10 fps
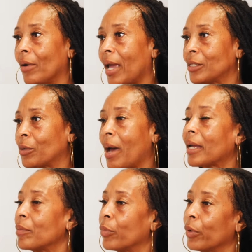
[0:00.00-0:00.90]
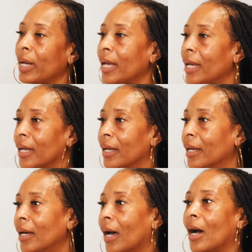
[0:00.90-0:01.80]
Okay, so I can
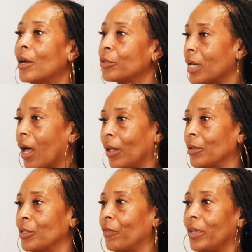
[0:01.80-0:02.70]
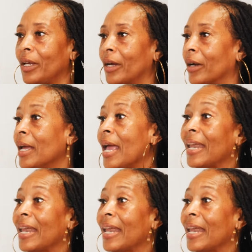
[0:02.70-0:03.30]
bring $100 over here